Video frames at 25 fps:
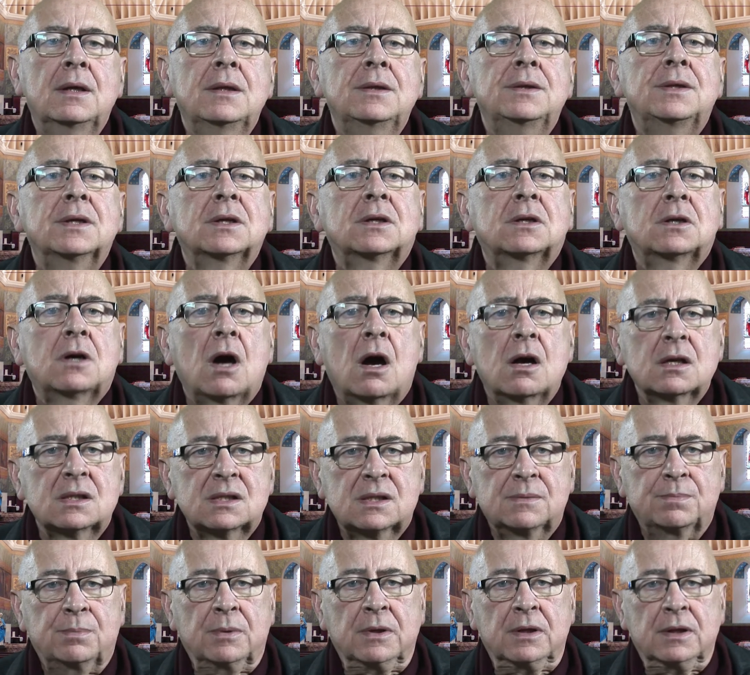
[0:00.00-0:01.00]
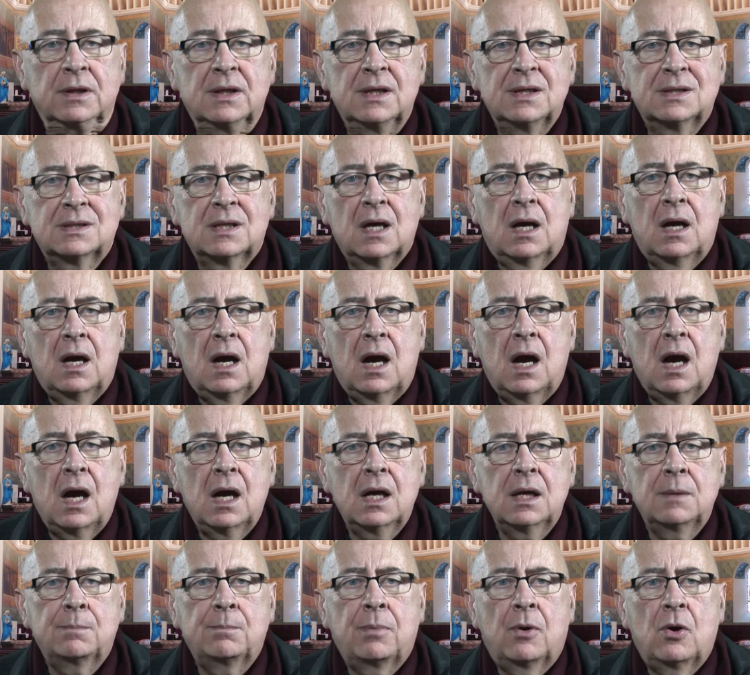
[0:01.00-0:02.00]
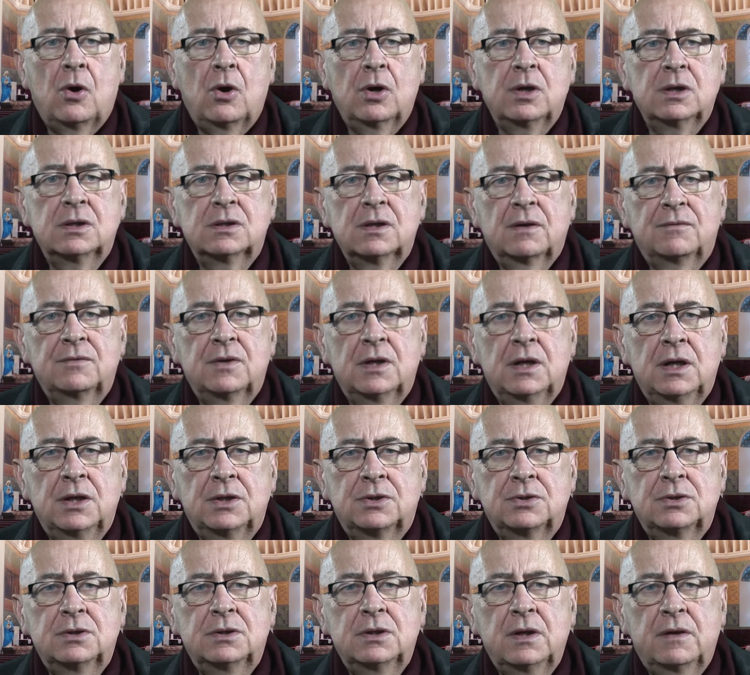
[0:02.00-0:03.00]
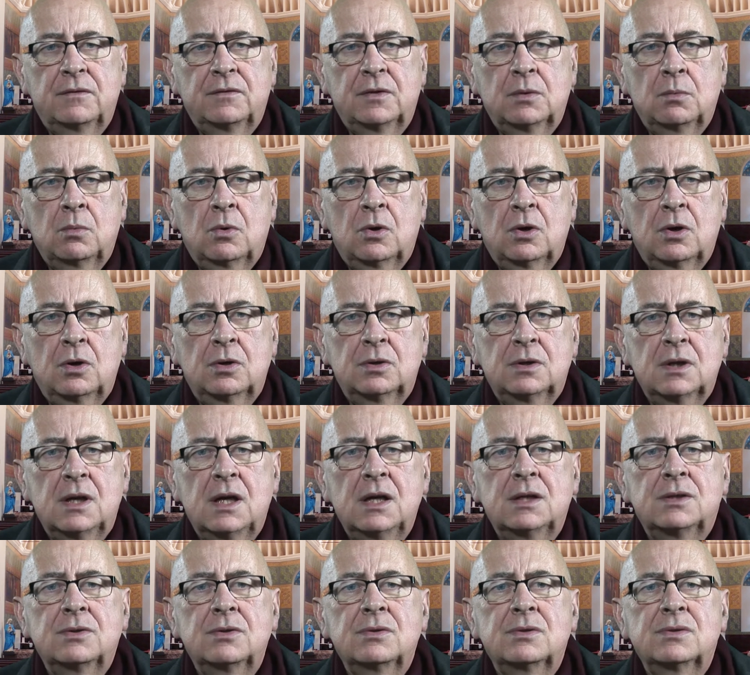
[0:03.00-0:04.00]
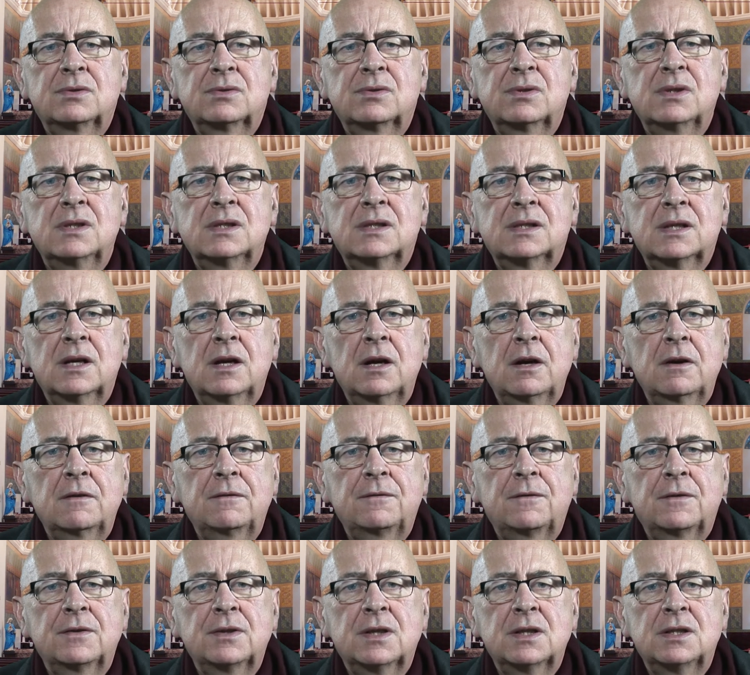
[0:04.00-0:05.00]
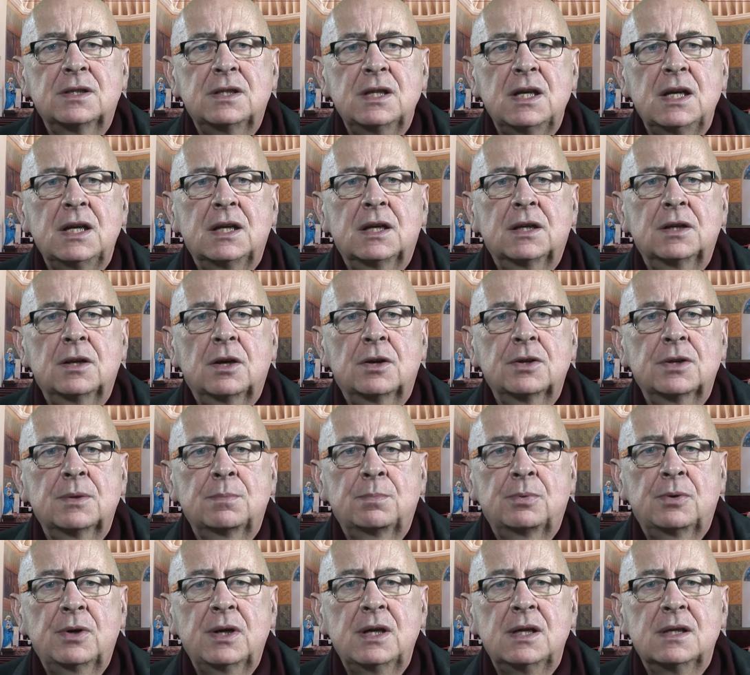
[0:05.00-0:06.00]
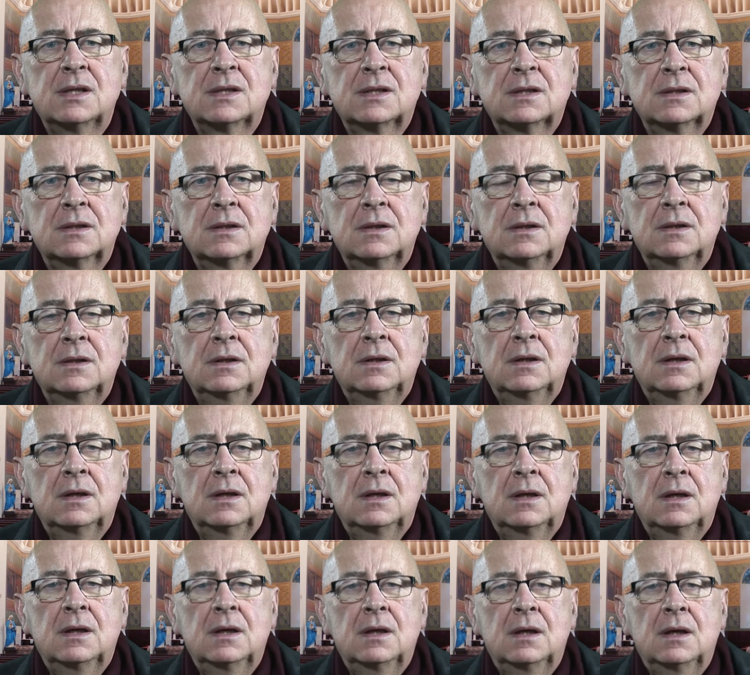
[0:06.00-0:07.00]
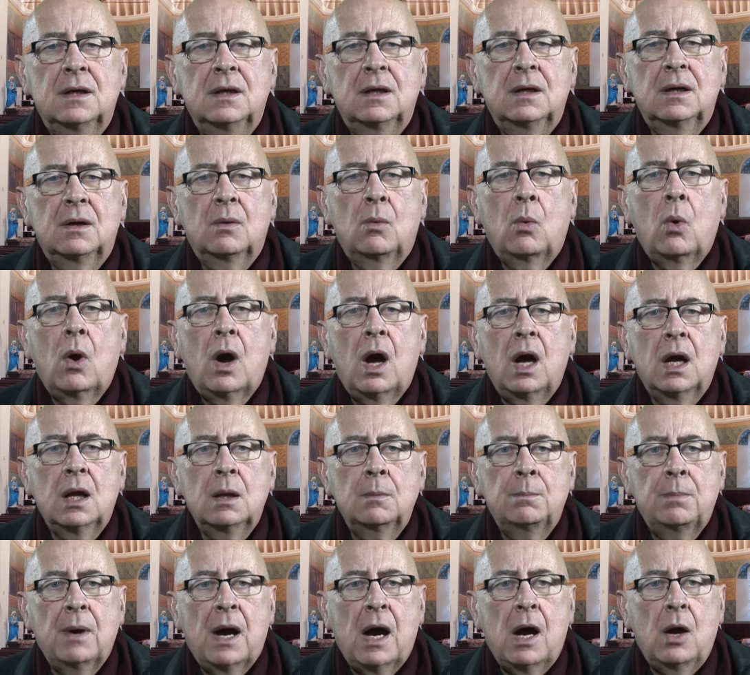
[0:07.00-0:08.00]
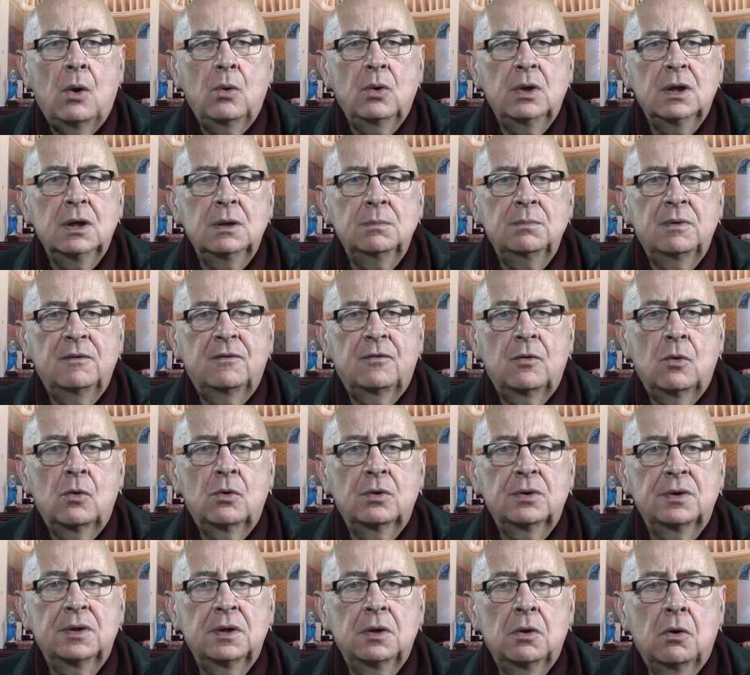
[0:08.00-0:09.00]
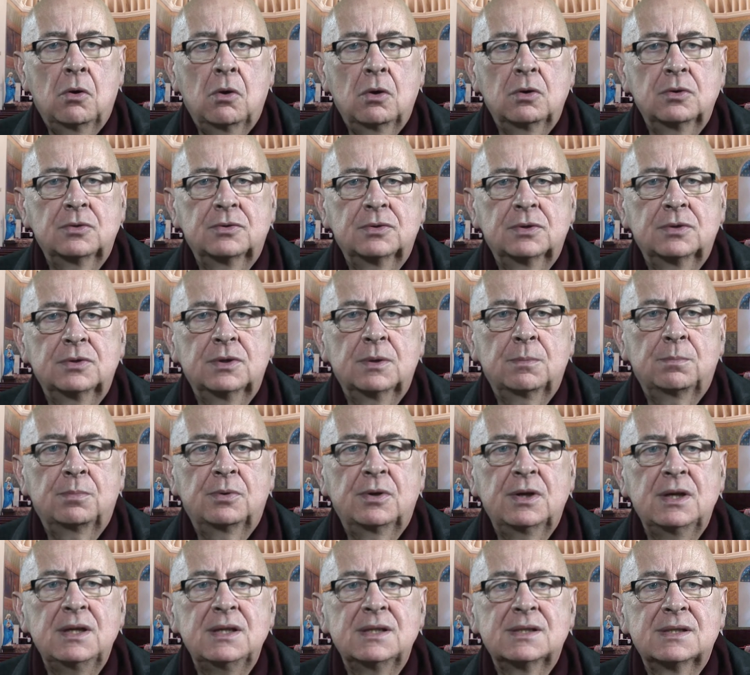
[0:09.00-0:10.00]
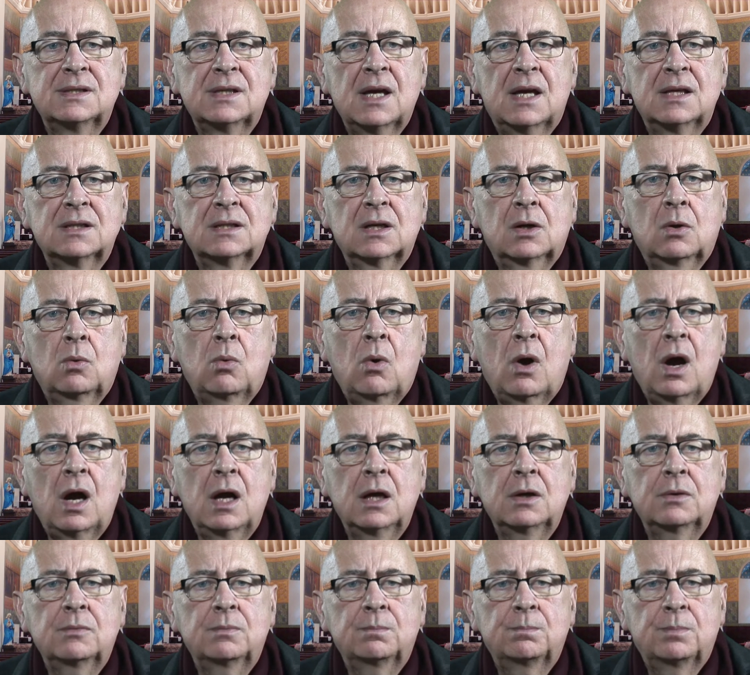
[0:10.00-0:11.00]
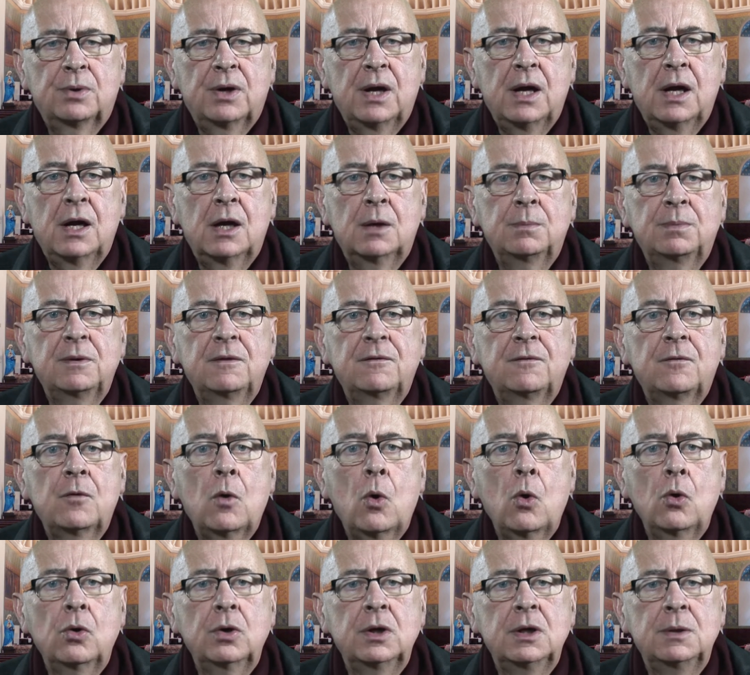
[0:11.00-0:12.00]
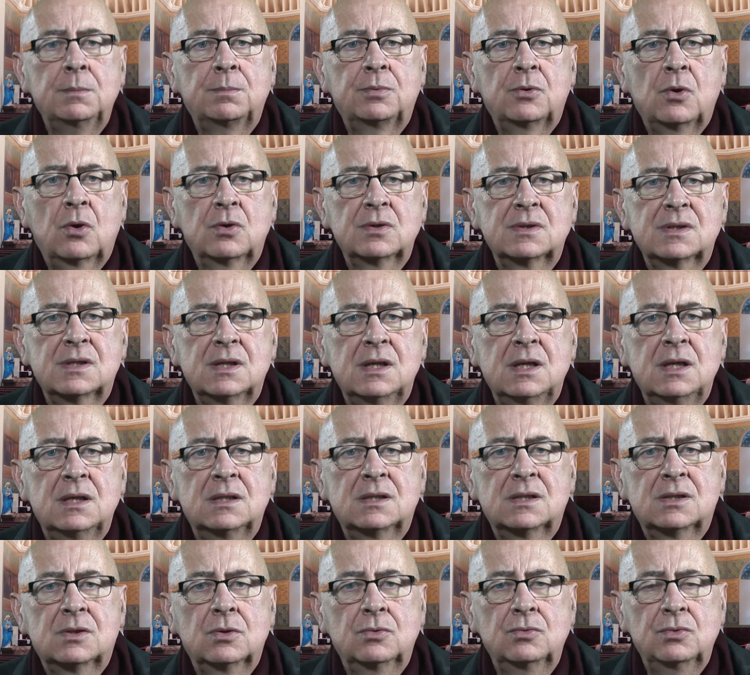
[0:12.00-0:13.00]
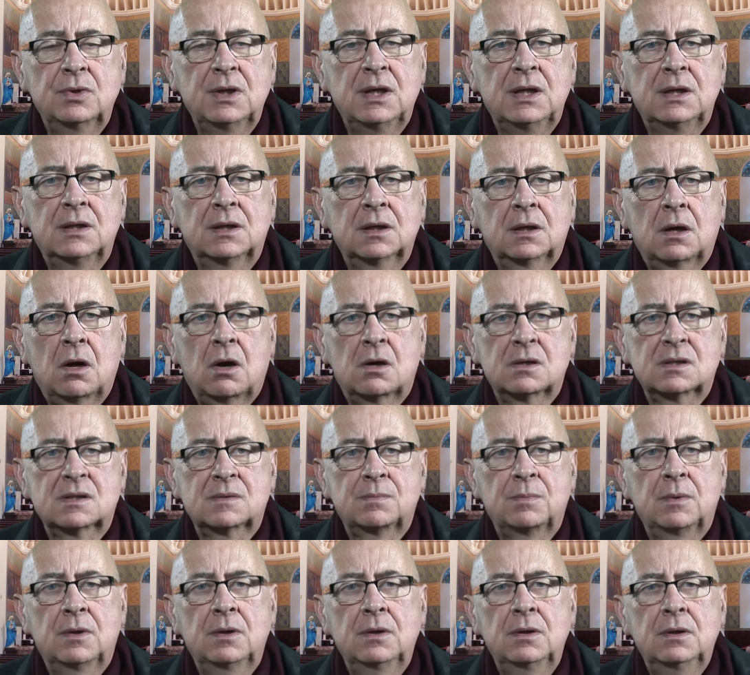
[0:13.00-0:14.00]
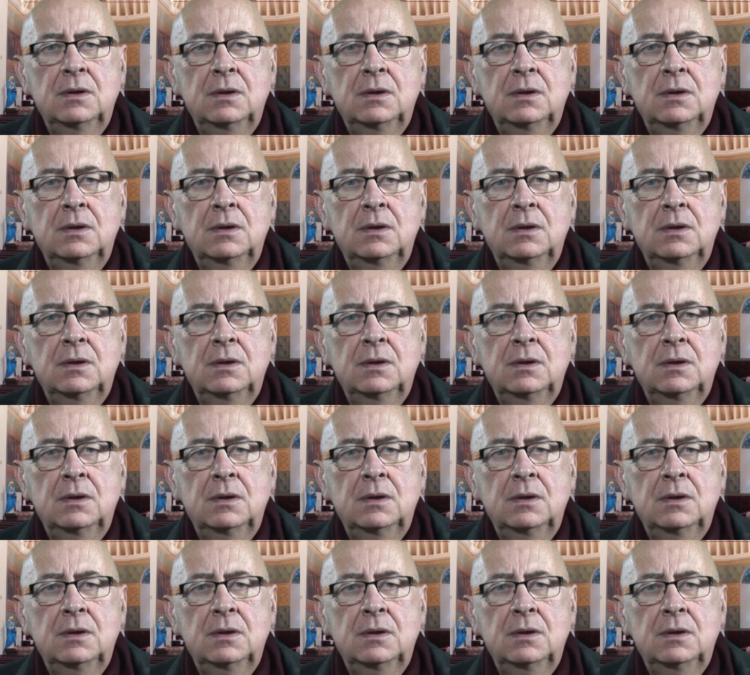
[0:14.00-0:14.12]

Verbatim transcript: The Gospel is the high point of the liturgy of the Word. It is reserved for the deacon or the priest. While bowing before the altar, the priest says a quiet prayer before he proceeds to read the Gospel.